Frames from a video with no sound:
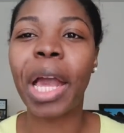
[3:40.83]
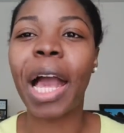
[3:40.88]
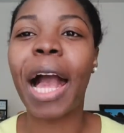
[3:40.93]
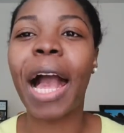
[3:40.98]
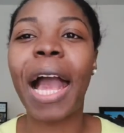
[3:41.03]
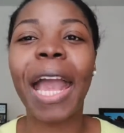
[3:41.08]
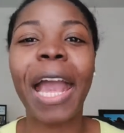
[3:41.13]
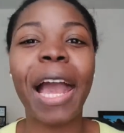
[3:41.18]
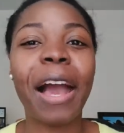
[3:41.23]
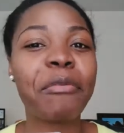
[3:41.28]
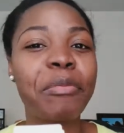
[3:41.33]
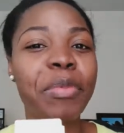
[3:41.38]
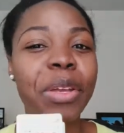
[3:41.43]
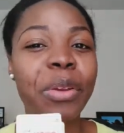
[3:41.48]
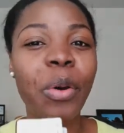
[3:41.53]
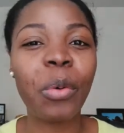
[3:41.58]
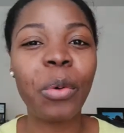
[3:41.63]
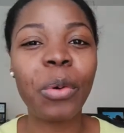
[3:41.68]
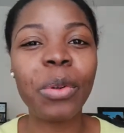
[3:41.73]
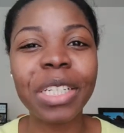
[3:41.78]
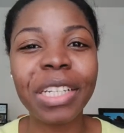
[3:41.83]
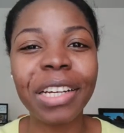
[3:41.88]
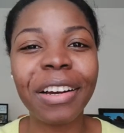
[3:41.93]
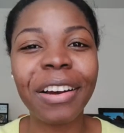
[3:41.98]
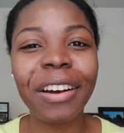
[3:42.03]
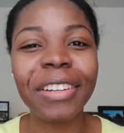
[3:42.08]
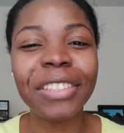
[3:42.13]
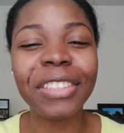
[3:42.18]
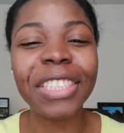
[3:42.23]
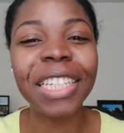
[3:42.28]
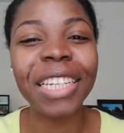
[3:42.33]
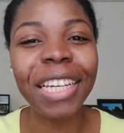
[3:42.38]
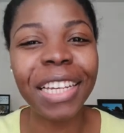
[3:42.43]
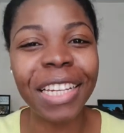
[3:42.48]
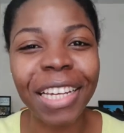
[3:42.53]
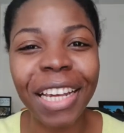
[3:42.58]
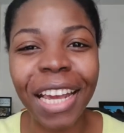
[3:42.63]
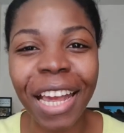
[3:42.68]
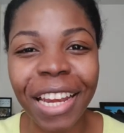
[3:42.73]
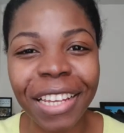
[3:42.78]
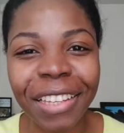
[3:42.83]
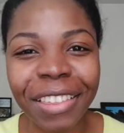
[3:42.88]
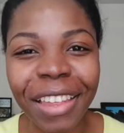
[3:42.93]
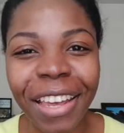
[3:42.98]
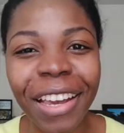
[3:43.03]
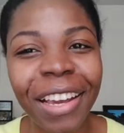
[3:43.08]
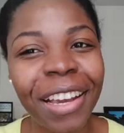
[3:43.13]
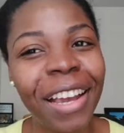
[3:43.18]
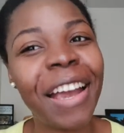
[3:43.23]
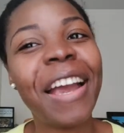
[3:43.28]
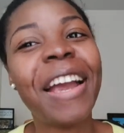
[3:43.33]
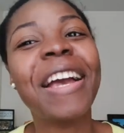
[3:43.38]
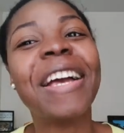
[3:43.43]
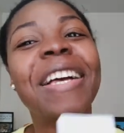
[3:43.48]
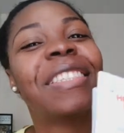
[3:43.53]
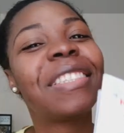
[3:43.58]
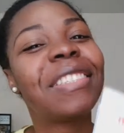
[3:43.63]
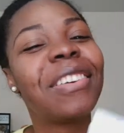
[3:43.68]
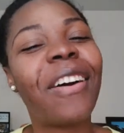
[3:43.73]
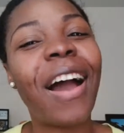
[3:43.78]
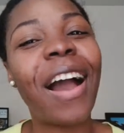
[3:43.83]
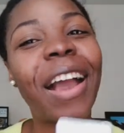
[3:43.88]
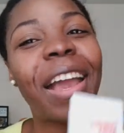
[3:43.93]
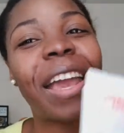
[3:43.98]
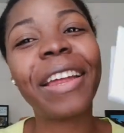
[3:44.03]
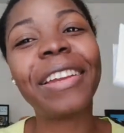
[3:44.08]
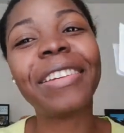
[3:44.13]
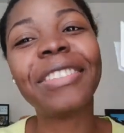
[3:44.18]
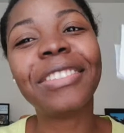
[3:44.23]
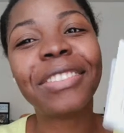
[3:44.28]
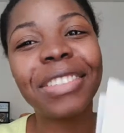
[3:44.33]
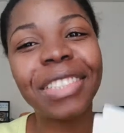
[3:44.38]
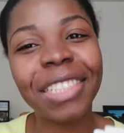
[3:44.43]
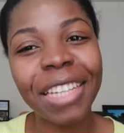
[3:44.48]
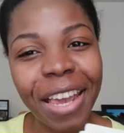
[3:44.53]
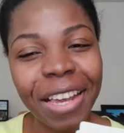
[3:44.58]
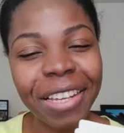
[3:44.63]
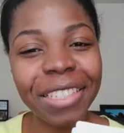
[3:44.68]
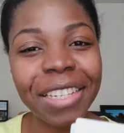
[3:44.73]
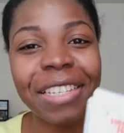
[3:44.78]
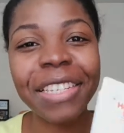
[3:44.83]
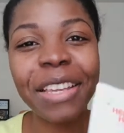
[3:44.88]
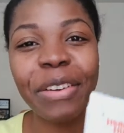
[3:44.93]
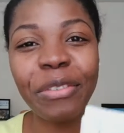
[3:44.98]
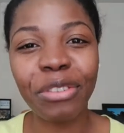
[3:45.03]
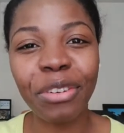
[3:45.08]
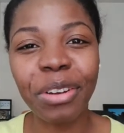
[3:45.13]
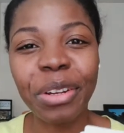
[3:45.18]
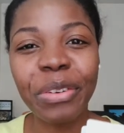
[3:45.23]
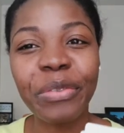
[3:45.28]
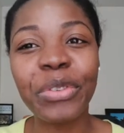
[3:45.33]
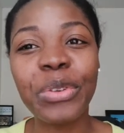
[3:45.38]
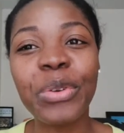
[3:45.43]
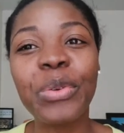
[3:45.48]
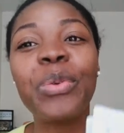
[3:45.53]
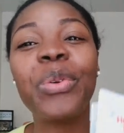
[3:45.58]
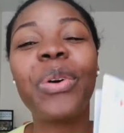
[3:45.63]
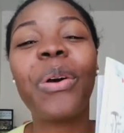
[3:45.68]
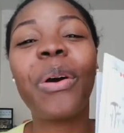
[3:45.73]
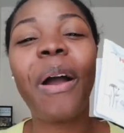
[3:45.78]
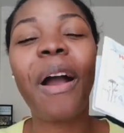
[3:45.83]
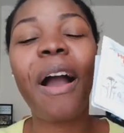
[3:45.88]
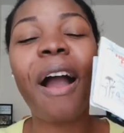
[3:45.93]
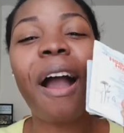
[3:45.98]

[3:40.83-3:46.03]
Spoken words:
I have been holding on to eating anything so I can take this in front of you